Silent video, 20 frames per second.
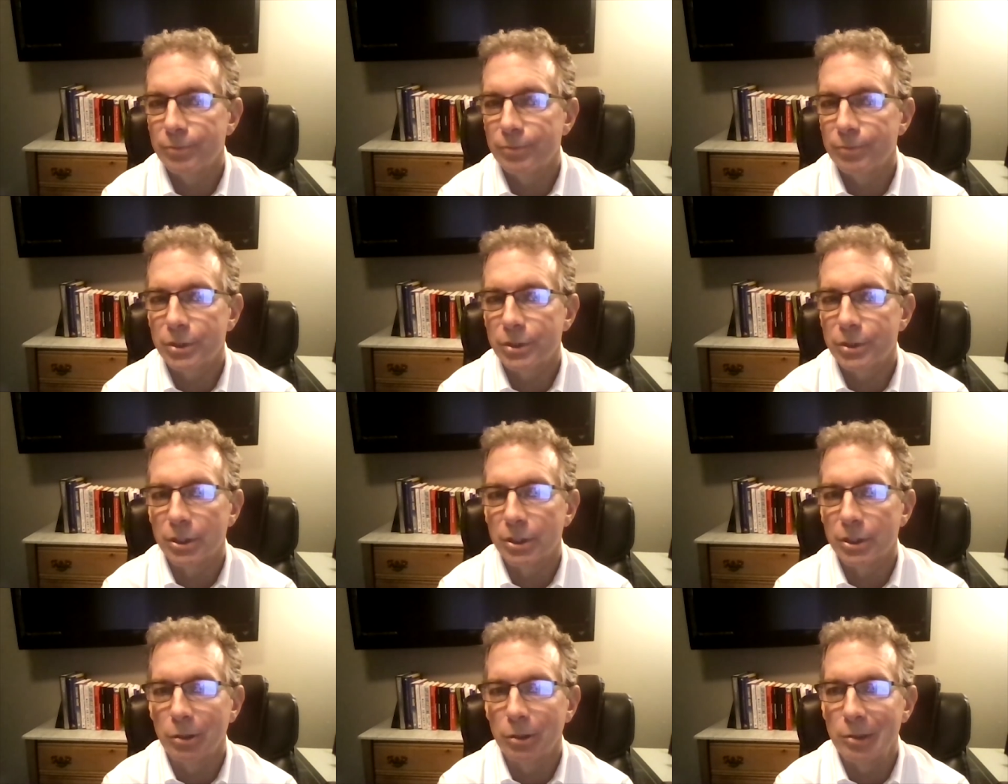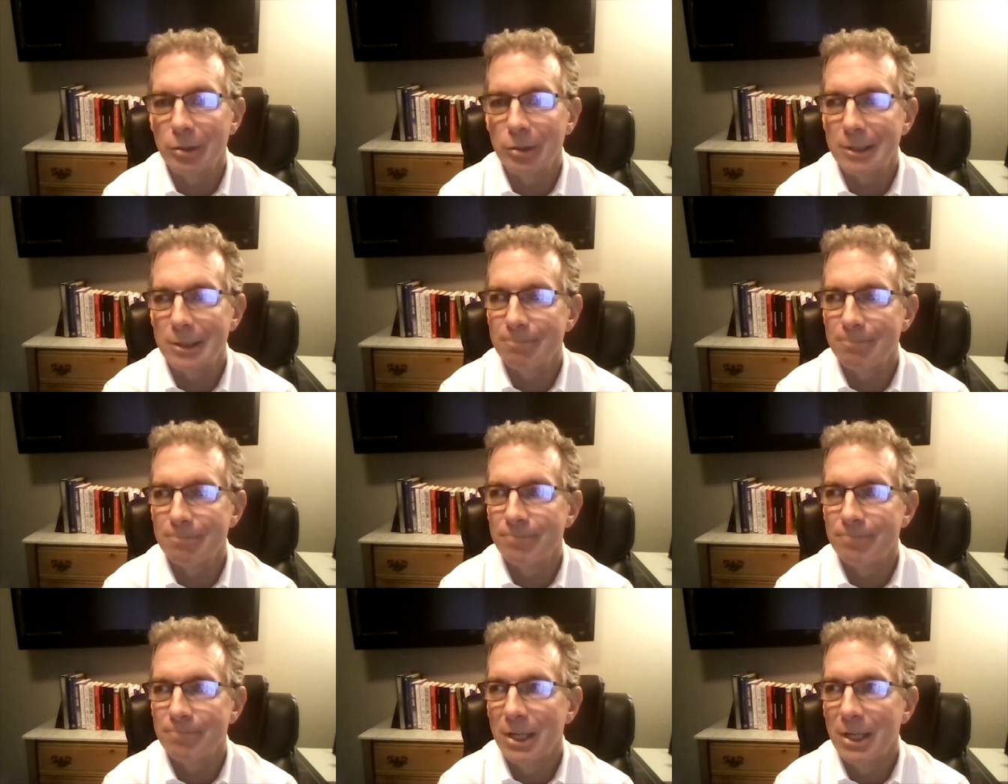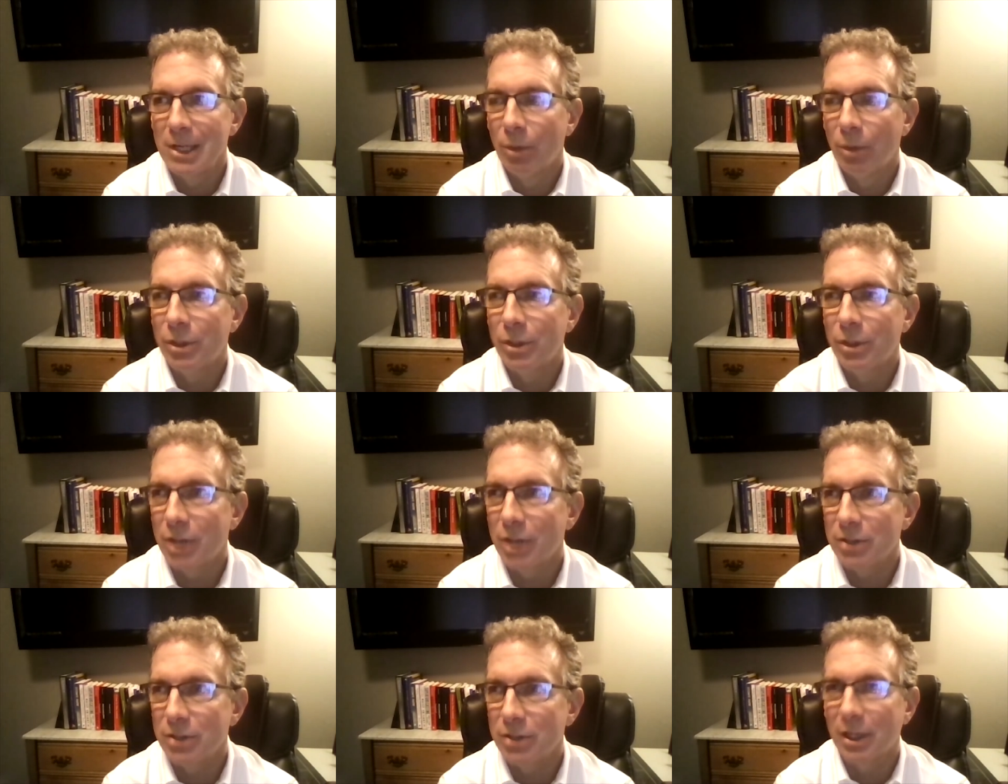So we
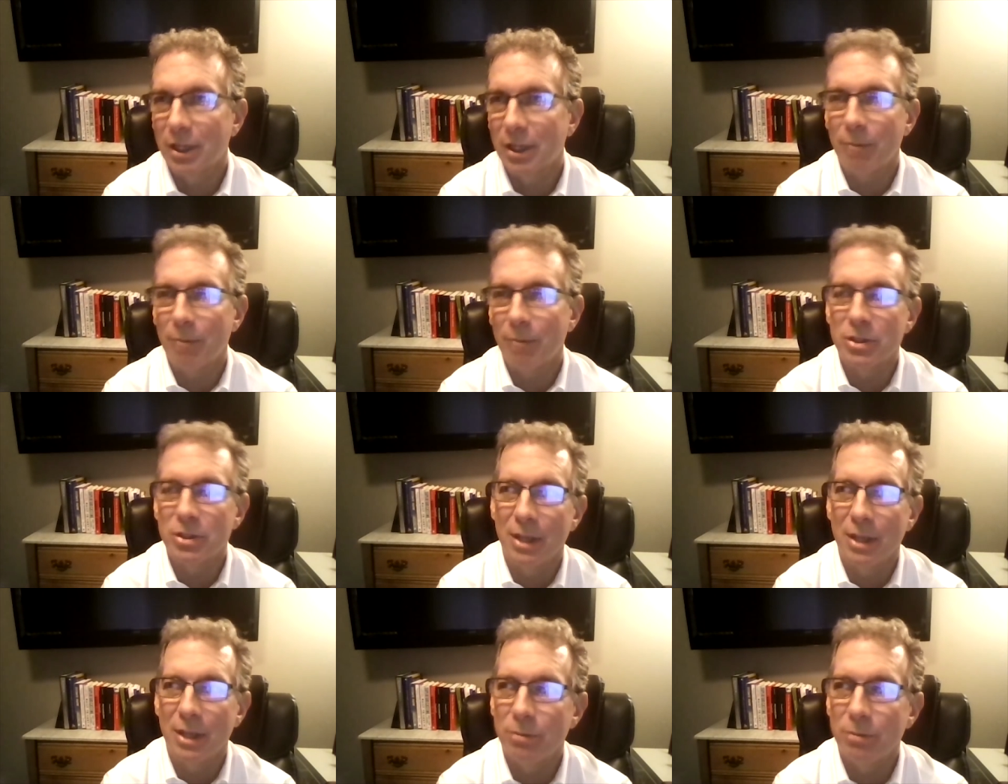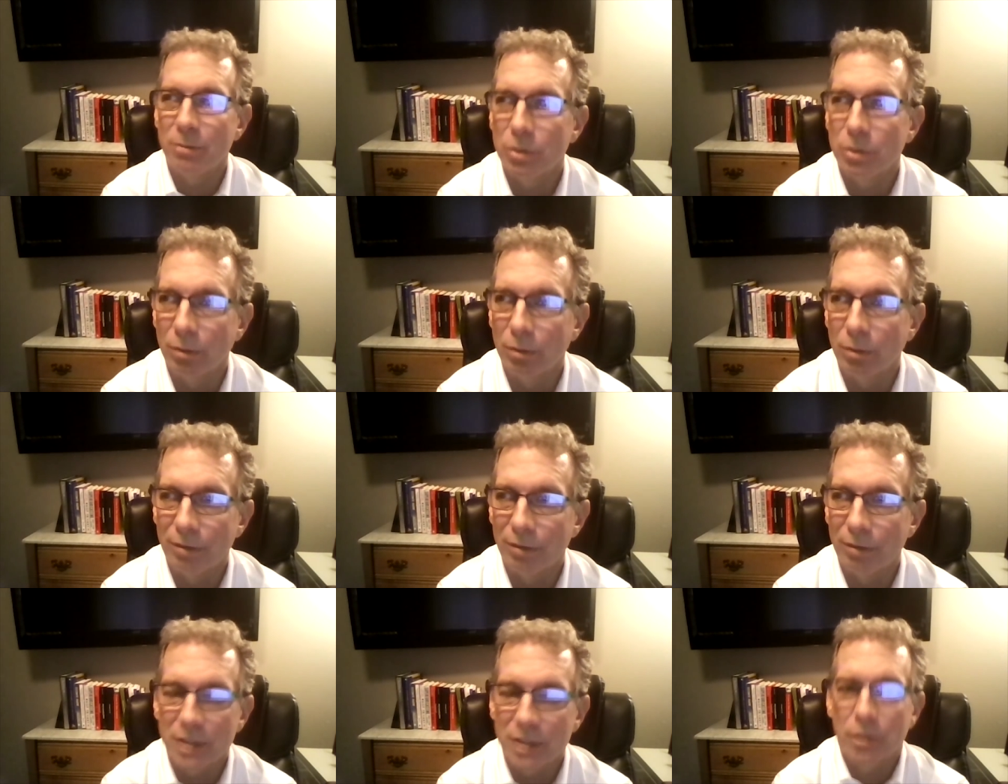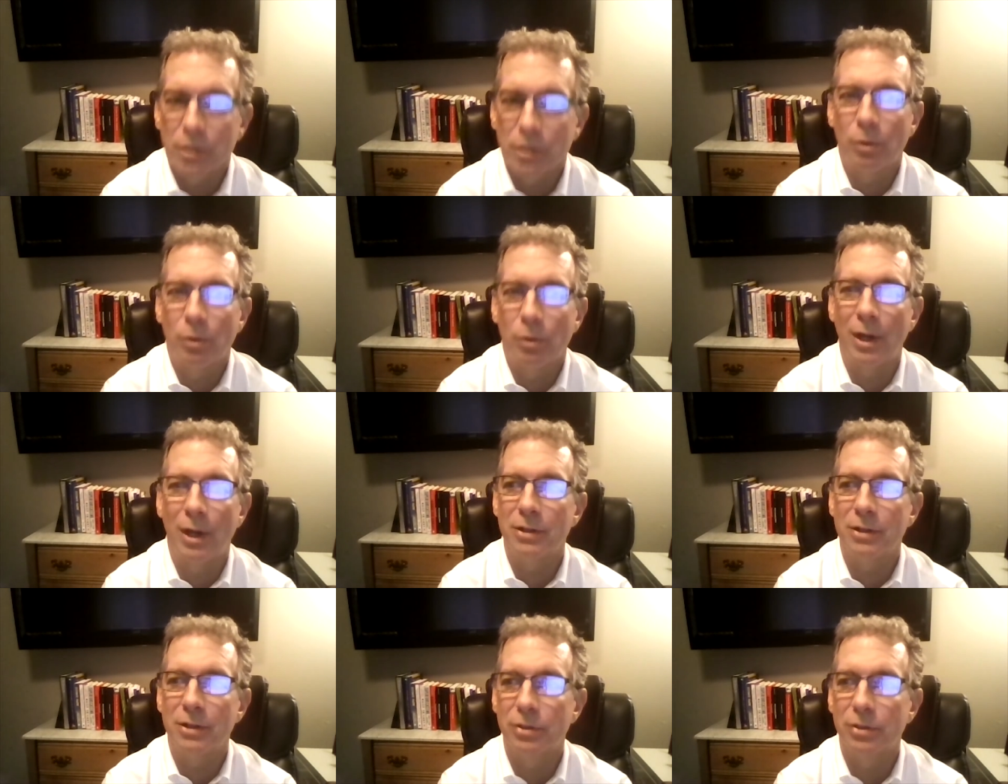changed the company's name to
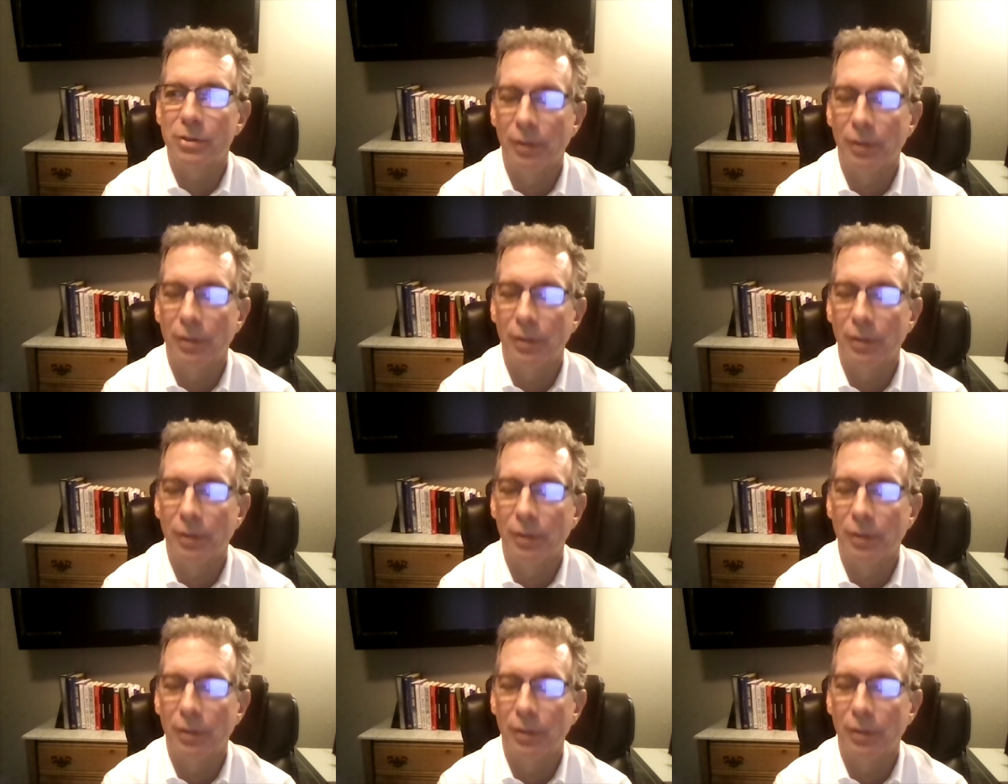InvestiQuant